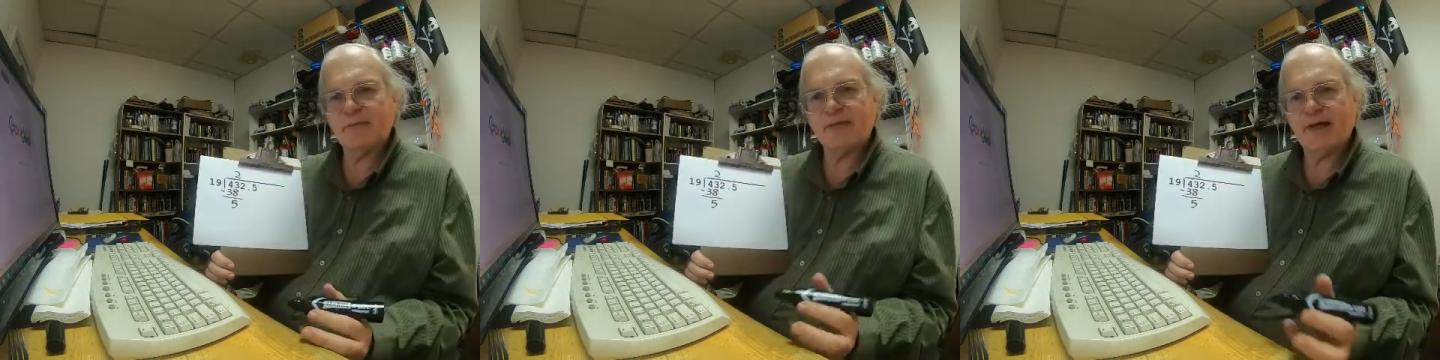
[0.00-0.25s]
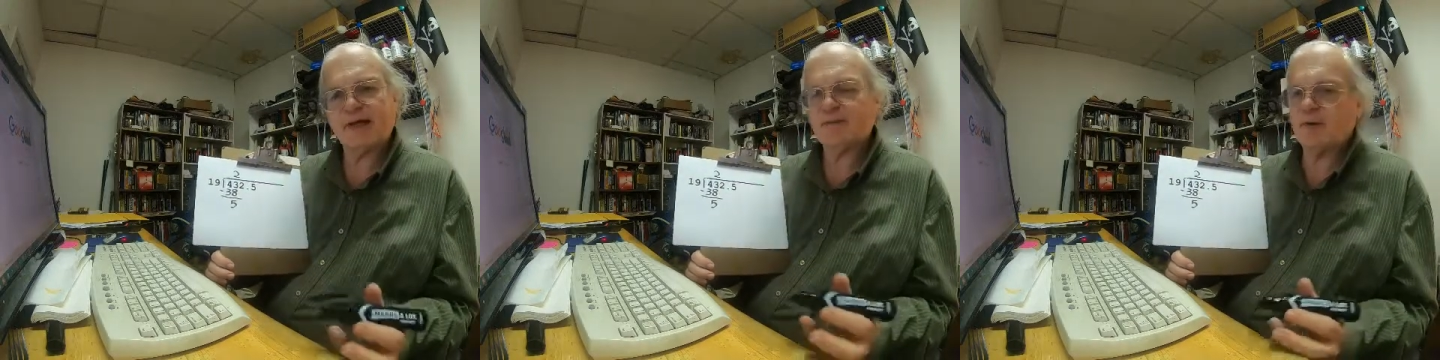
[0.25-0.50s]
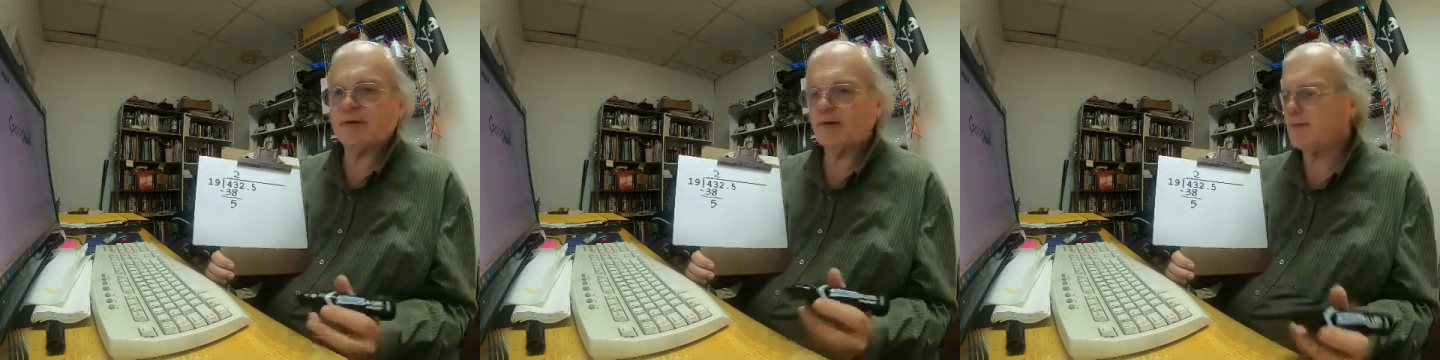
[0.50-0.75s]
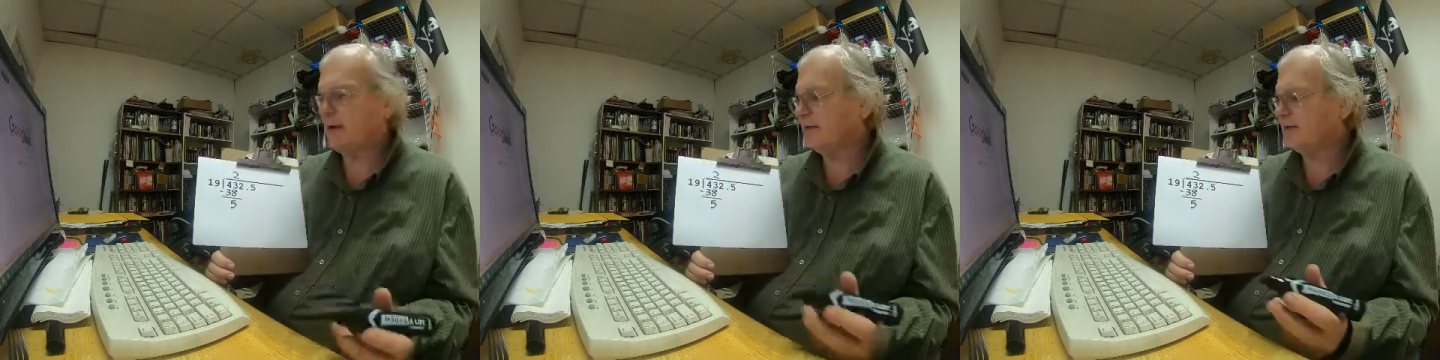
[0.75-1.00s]
That's one of the
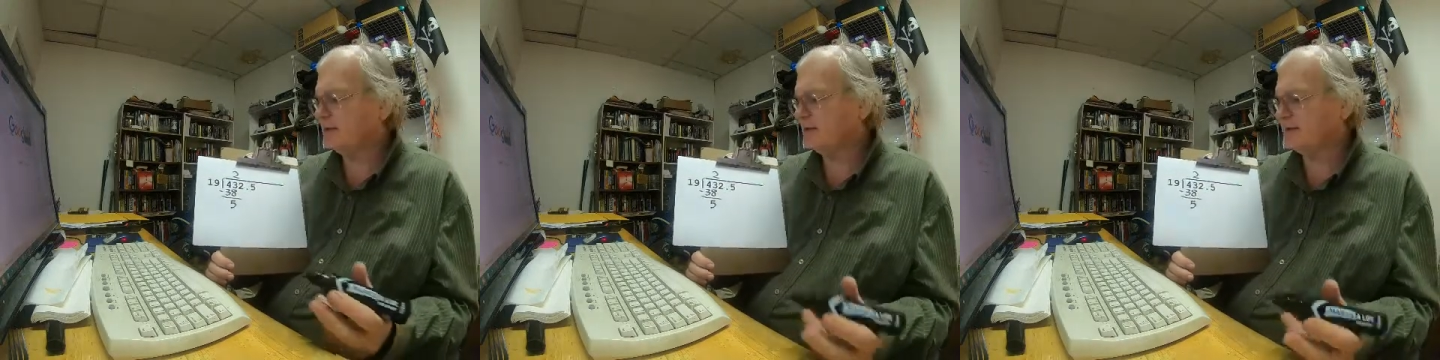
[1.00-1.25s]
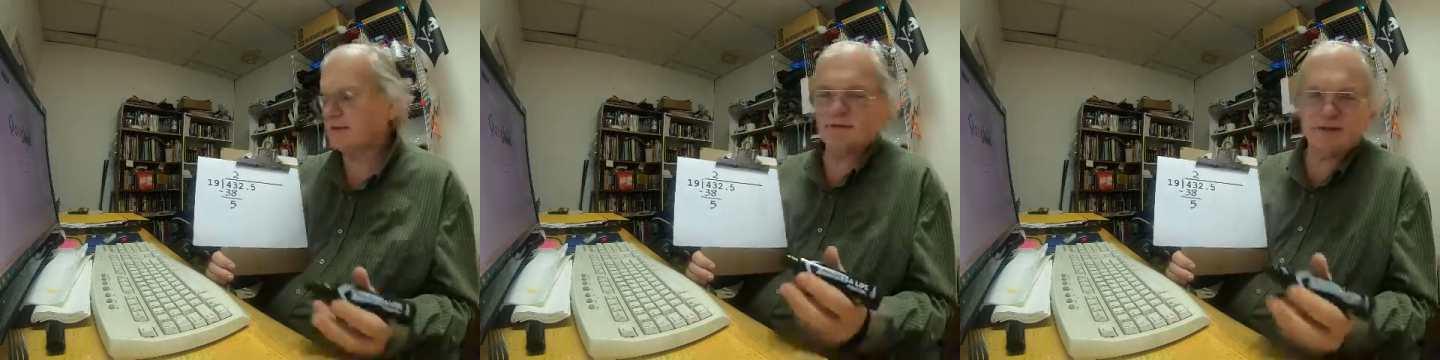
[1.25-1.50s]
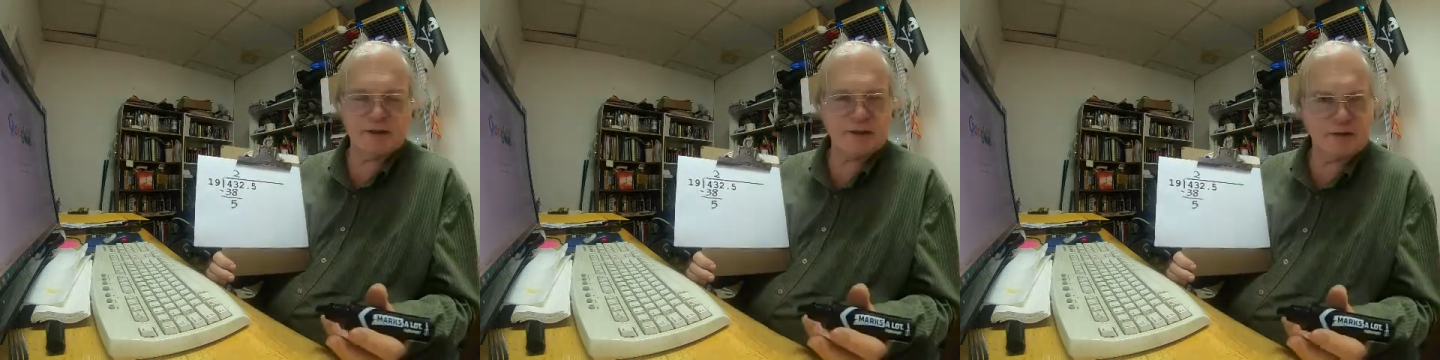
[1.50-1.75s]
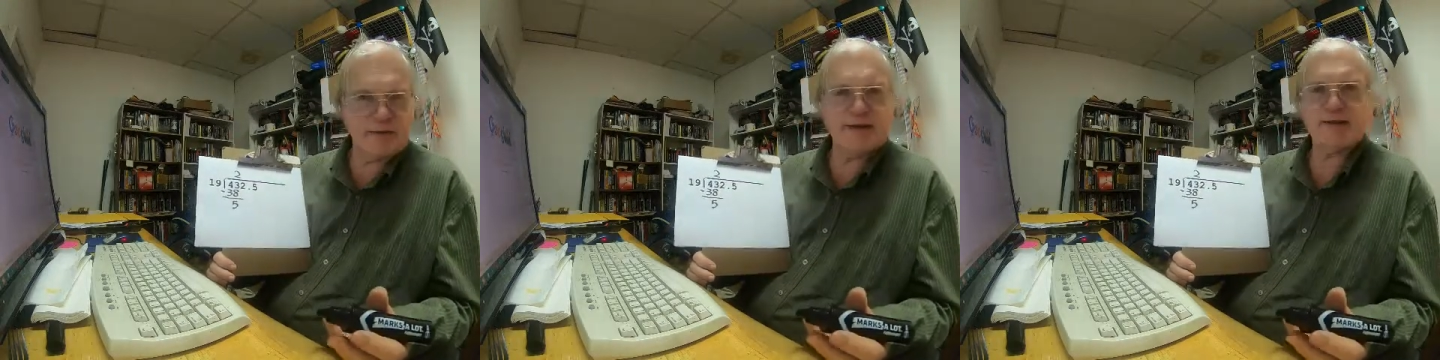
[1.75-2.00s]
ways you can do. You can
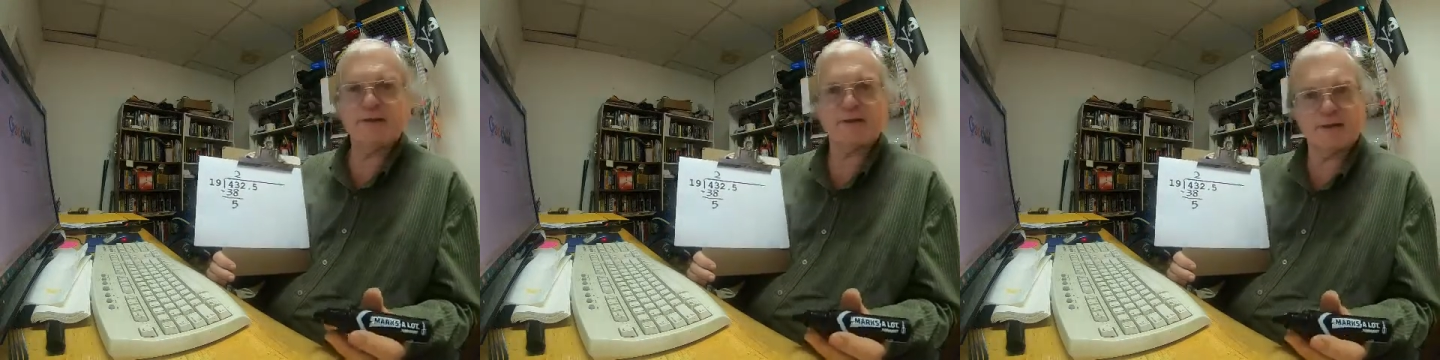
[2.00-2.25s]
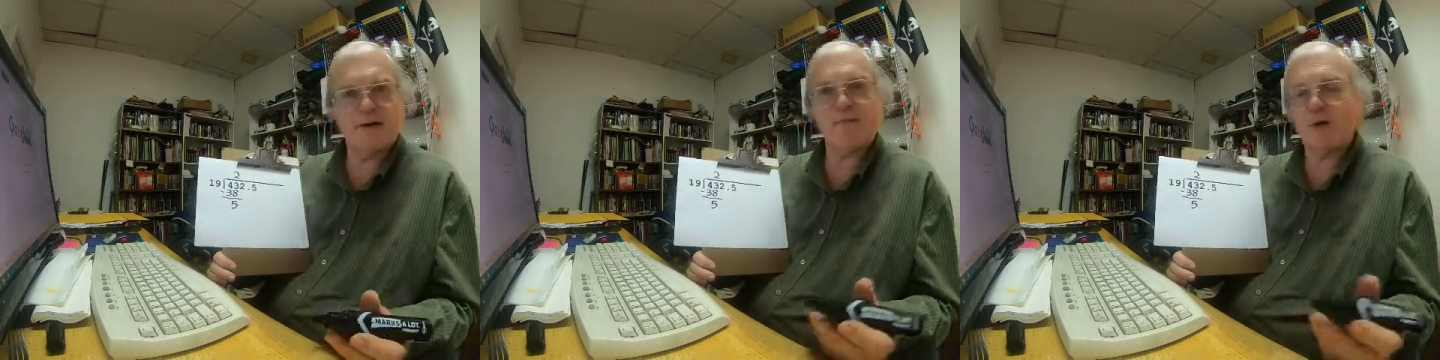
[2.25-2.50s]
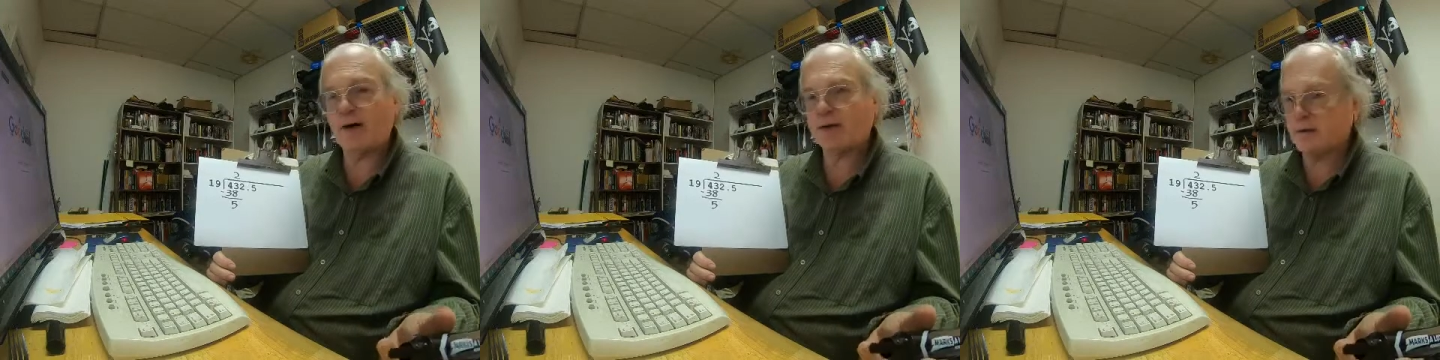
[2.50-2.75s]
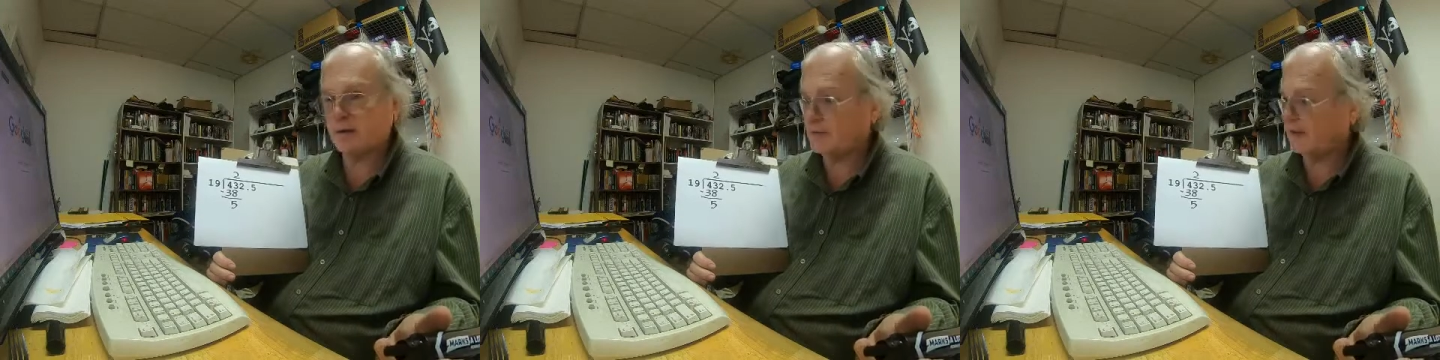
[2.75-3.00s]
correct yourself while
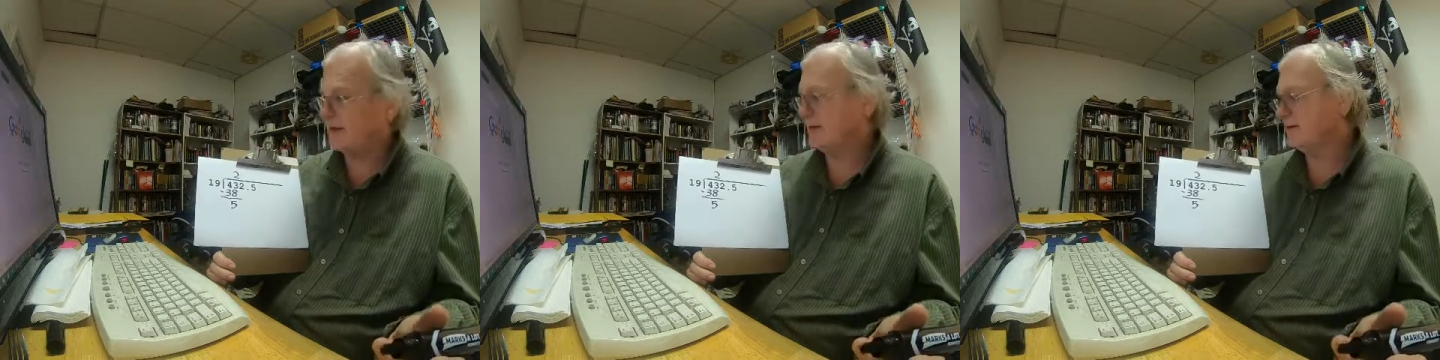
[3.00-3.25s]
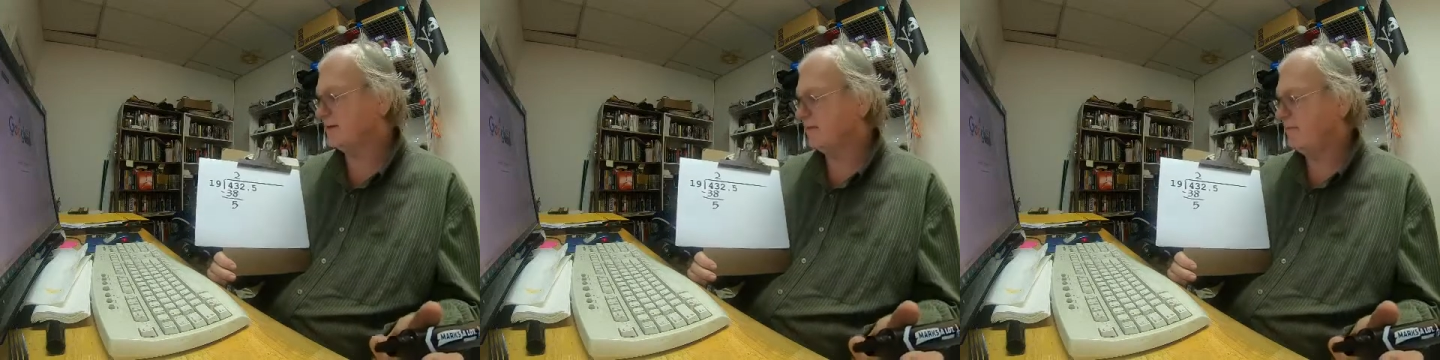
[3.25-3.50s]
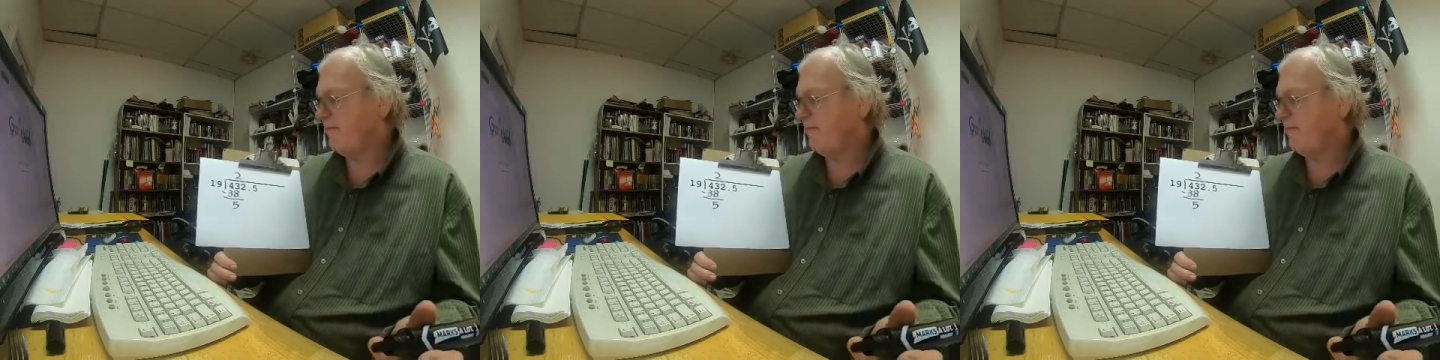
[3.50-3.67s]
you're doing this,